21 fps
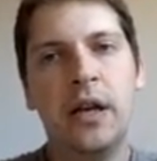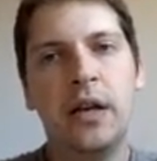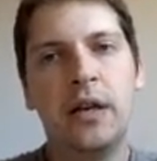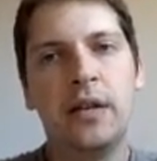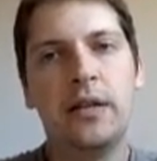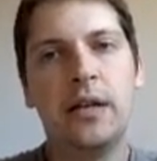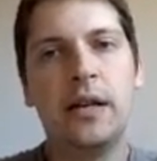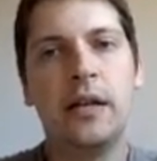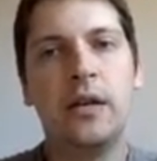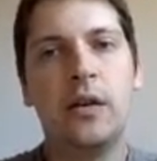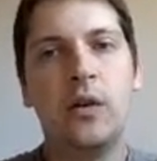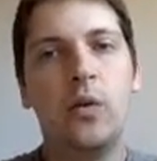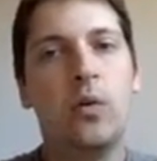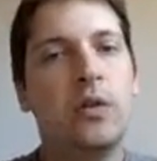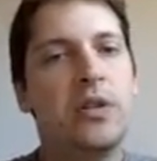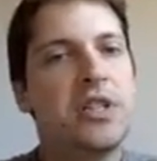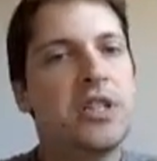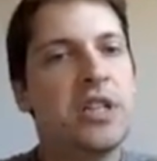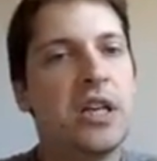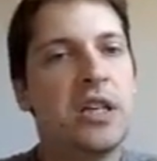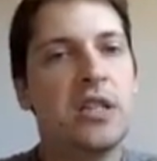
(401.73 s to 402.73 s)
then all
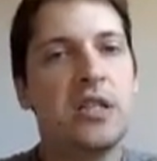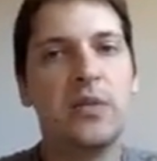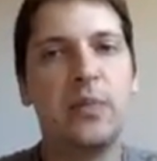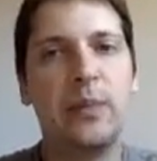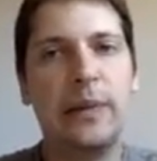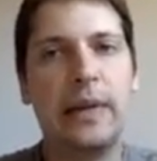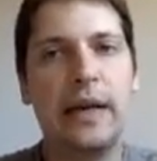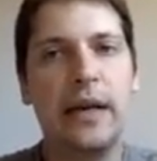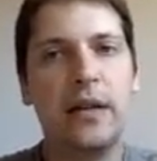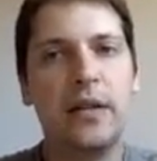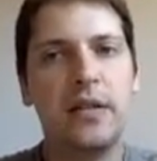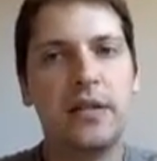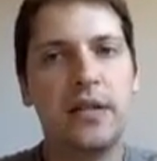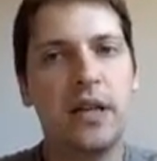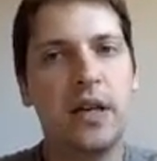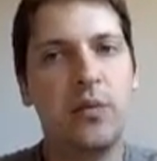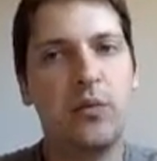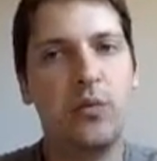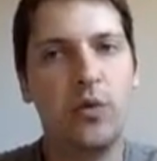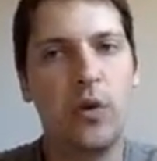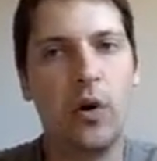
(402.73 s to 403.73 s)
chains play the
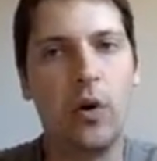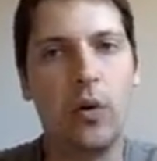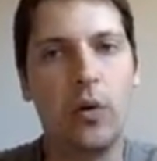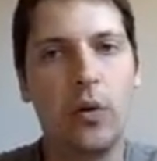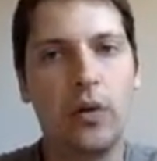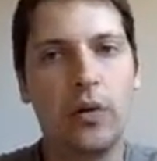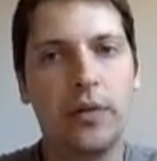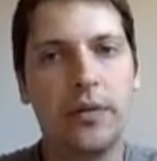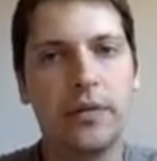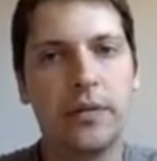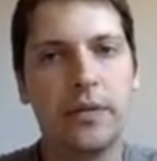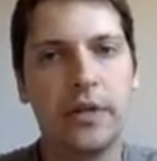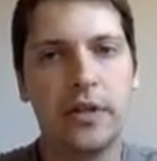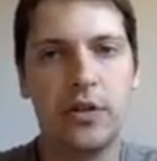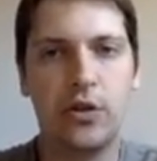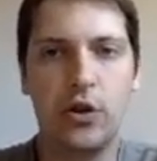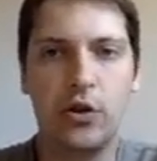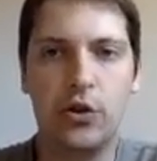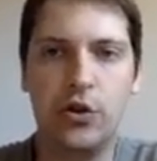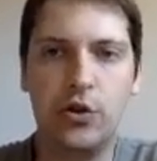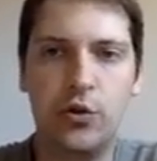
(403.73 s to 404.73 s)
same role. It's
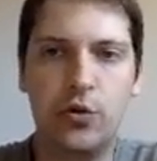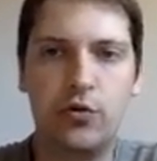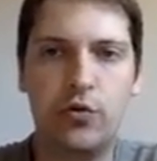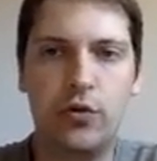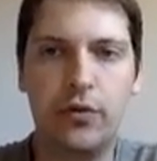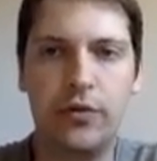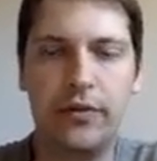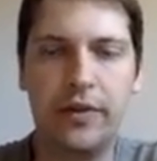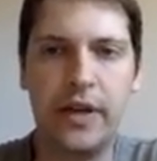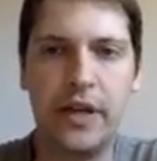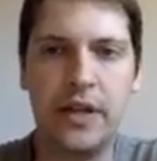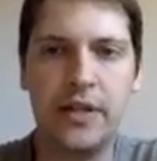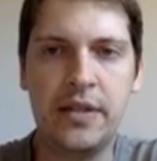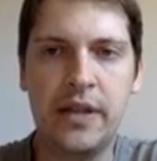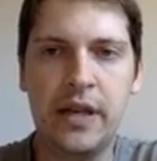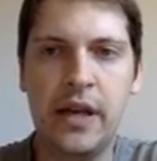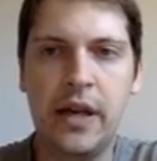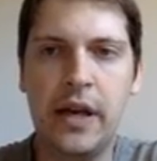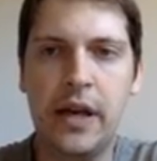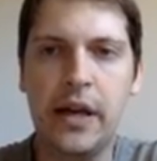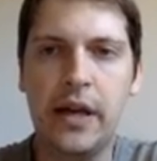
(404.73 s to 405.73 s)
the neutral phase
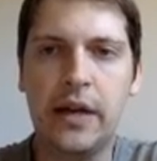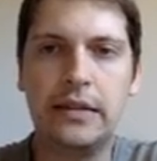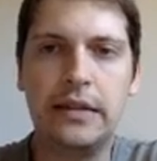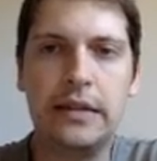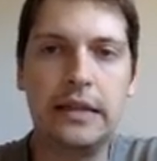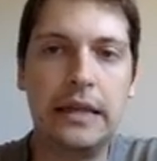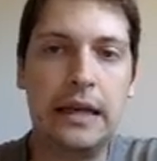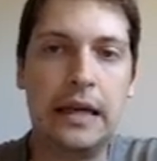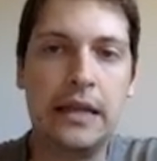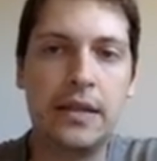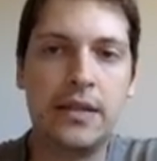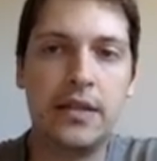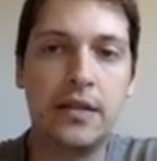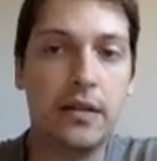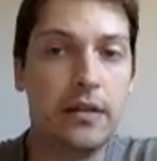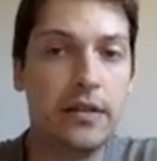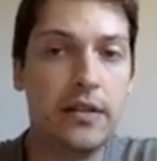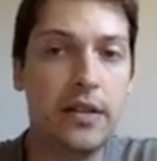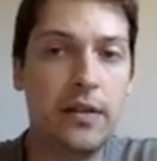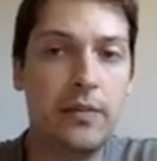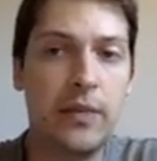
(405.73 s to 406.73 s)
and lasts
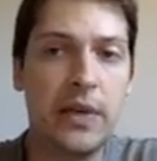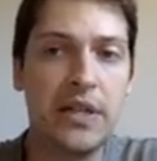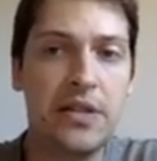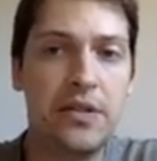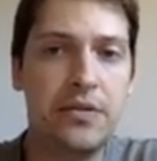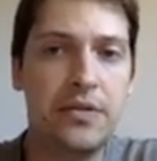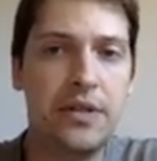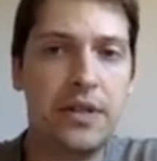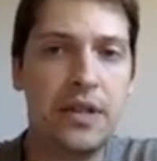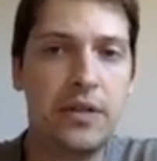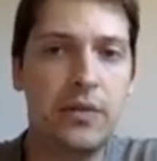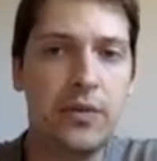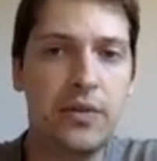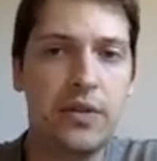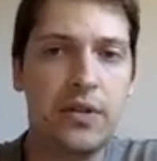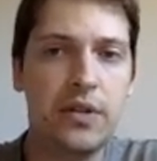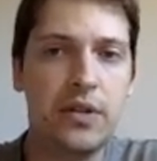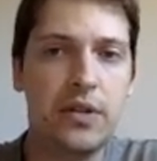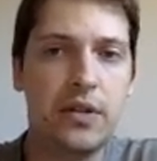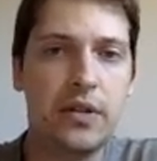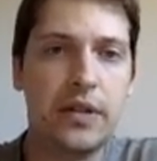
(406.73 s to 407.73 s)
until master
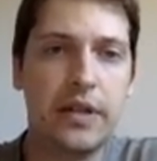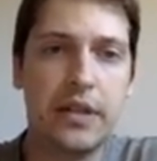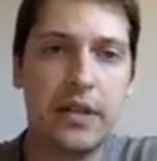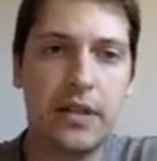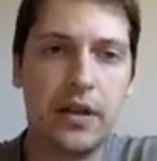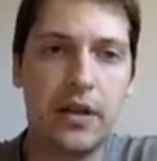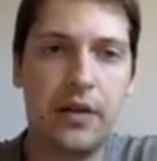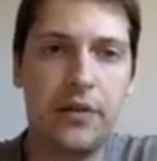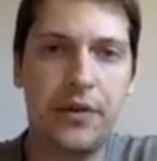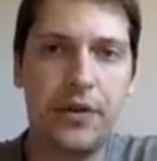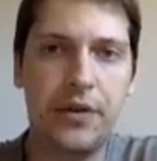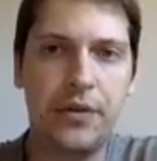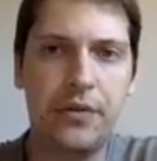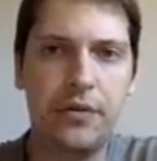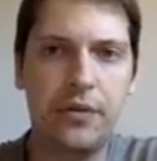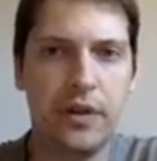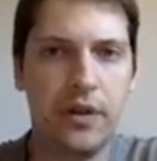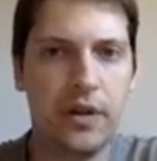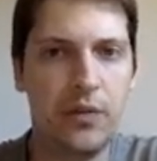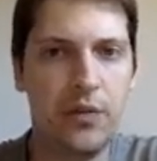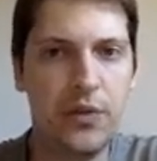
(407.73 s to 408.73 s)
sequences are discovered
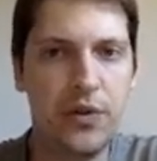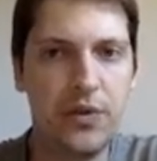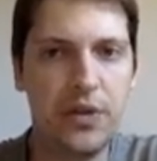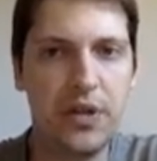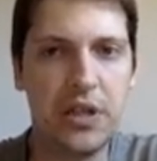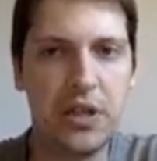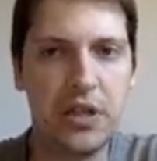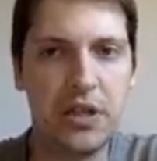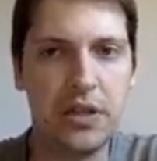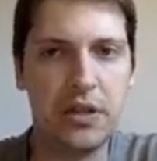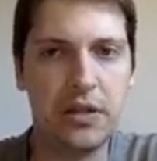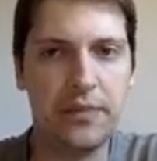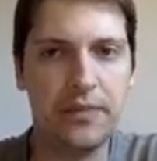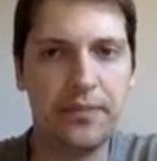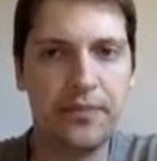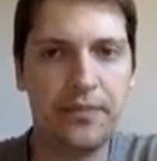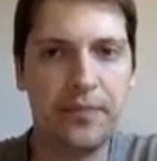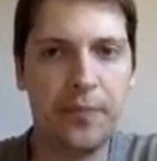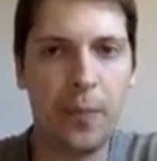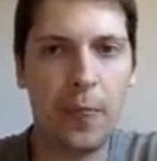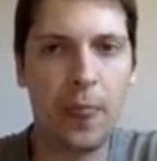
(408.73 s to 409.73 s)
with mutation.
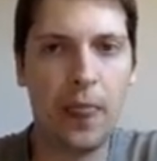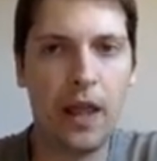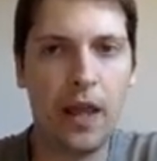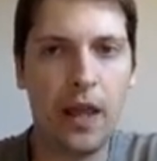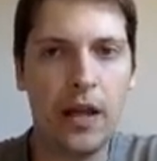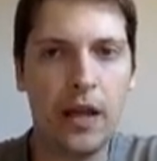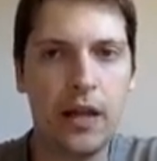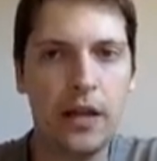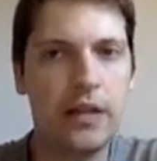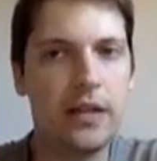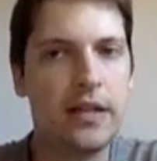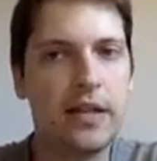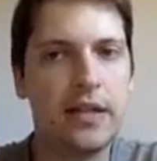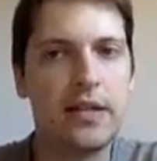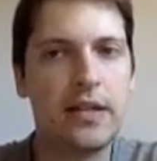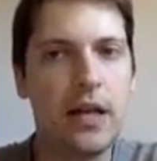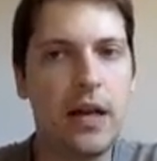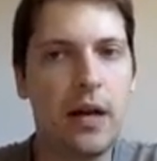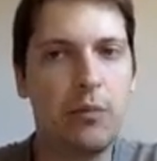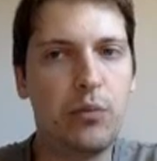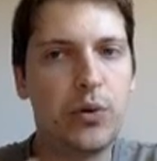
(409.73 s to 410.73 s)
It takes
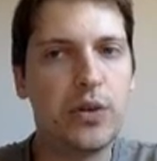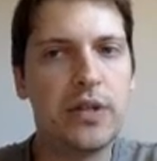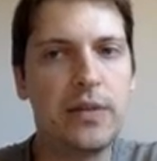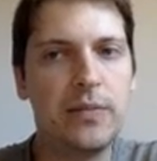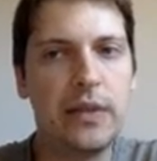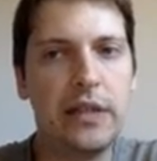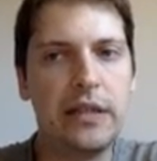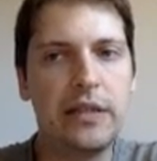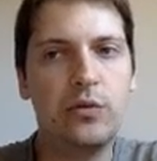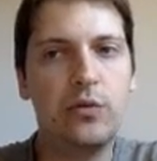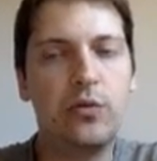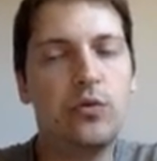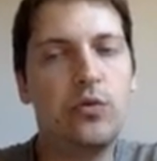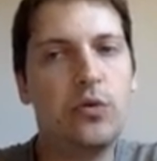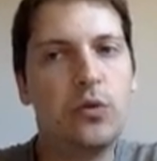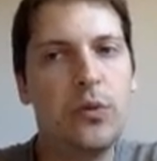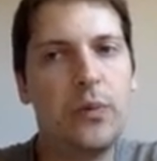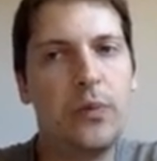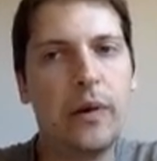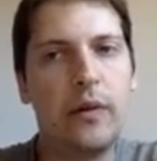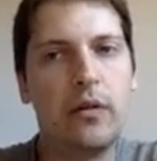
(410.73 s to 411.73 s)
approximately 2 to
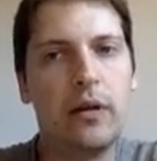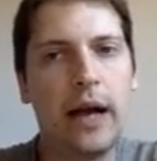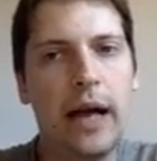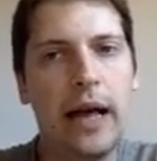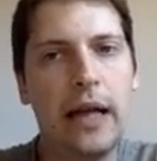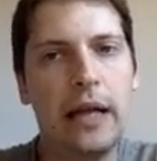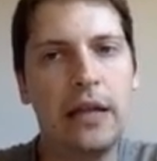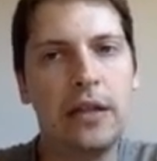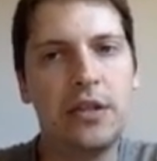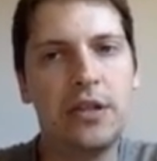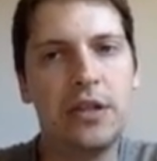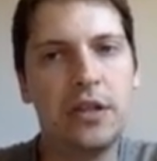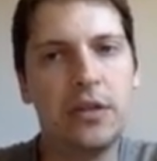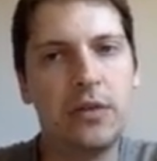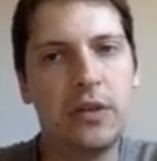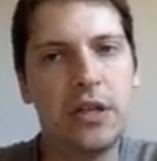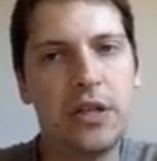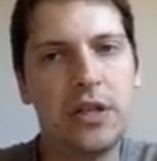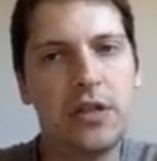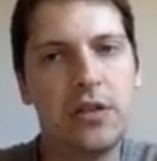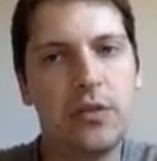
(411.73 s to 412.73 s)
the power L
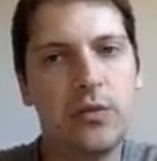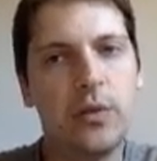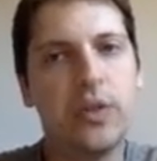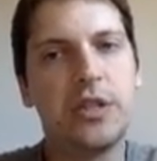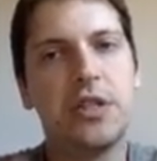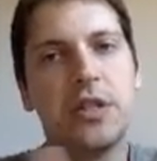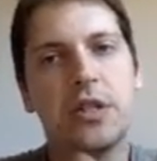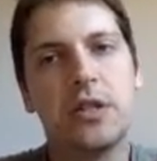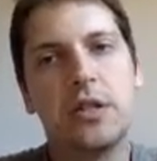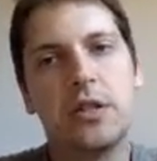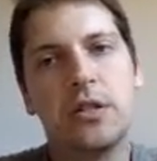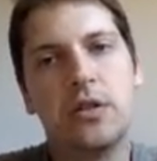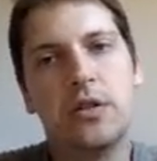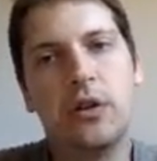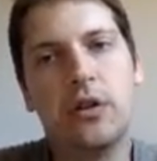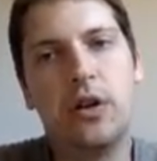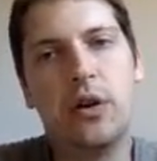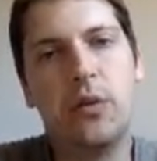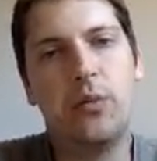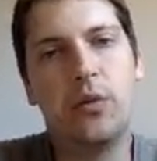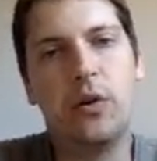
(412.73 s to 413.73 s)
generations, which is the
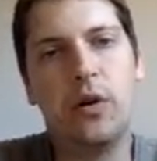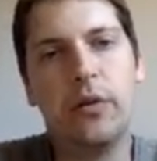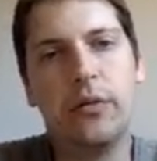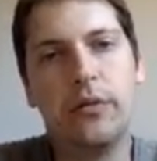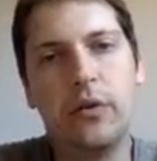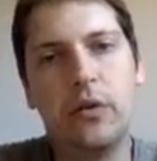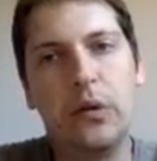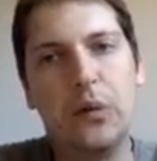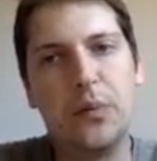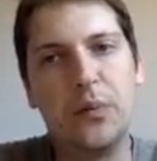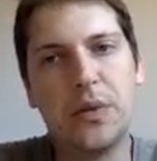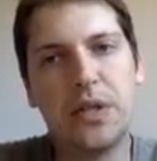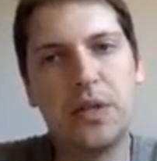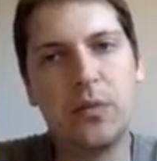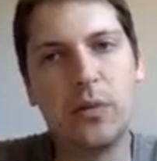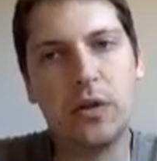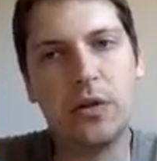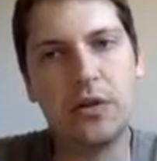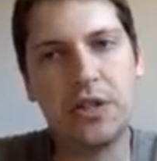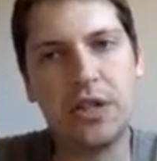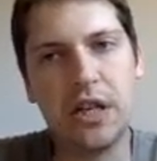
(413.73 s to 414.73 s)
number of all
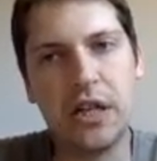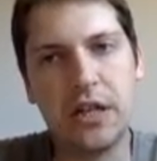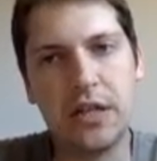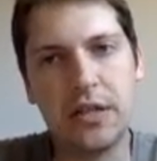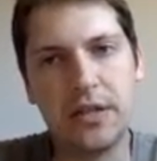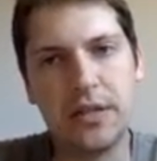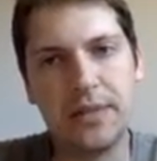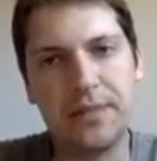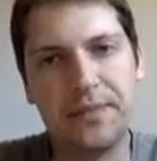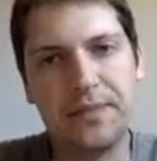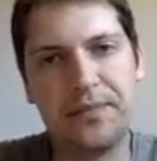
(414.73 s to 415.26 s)
possible chains.